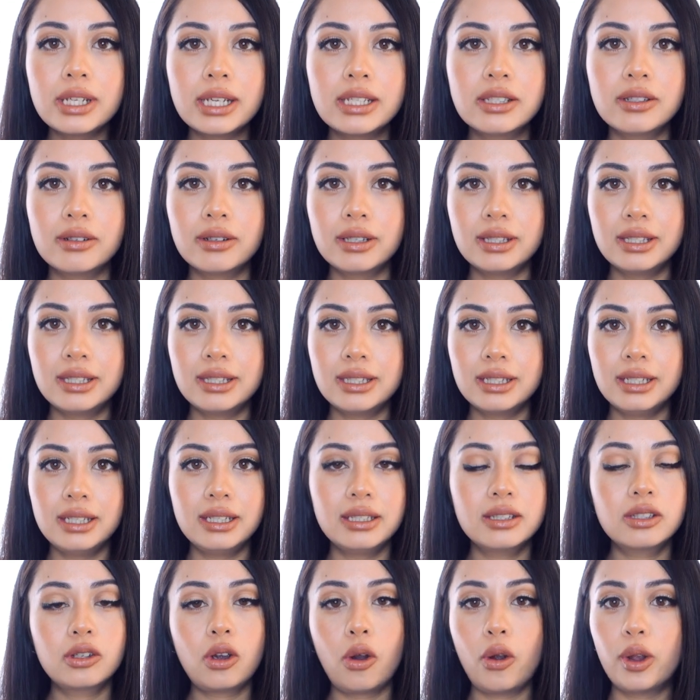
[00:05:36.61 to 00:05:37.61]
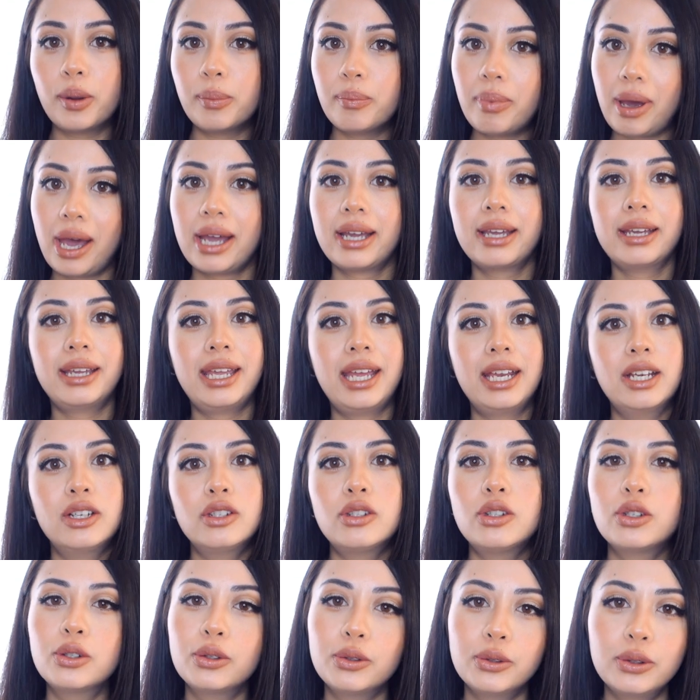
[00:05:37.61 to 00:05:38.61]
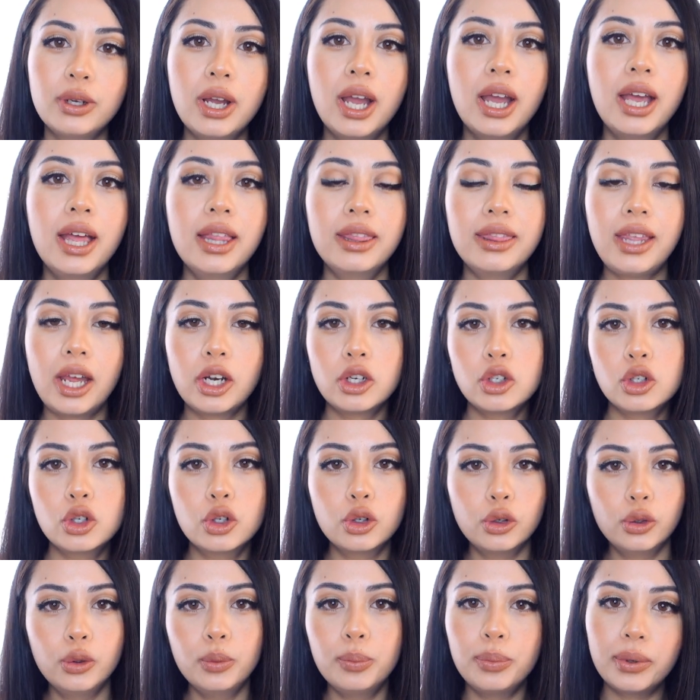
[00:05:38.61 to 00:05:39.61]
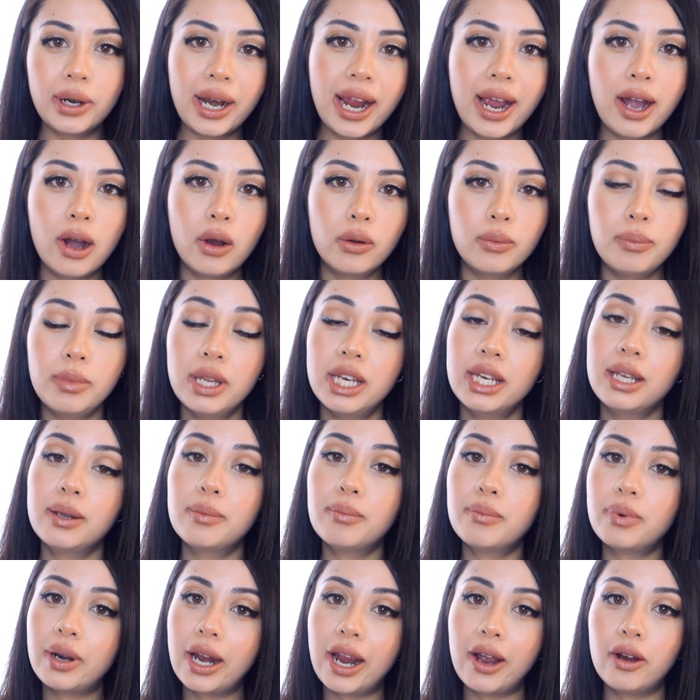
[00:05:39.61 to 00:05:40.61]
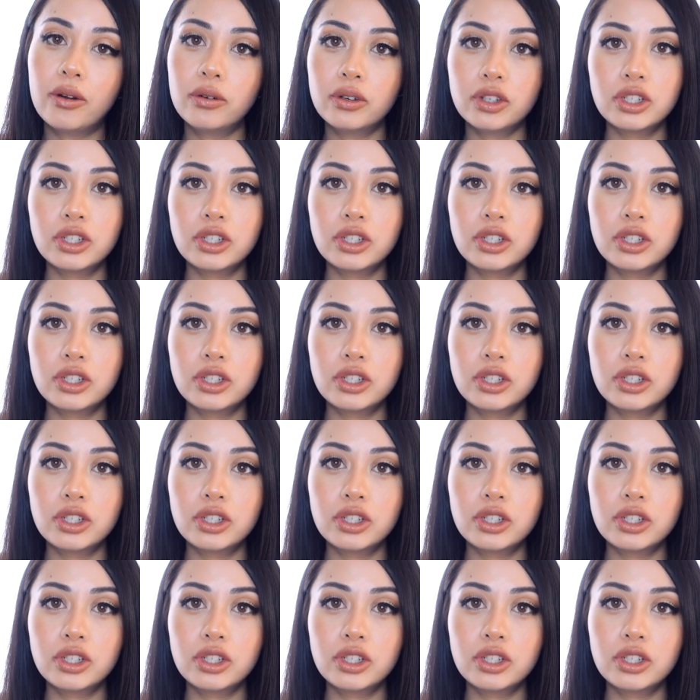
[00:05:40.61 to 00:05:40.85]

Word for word: As you can see, it's going back again to that true brown, medium brown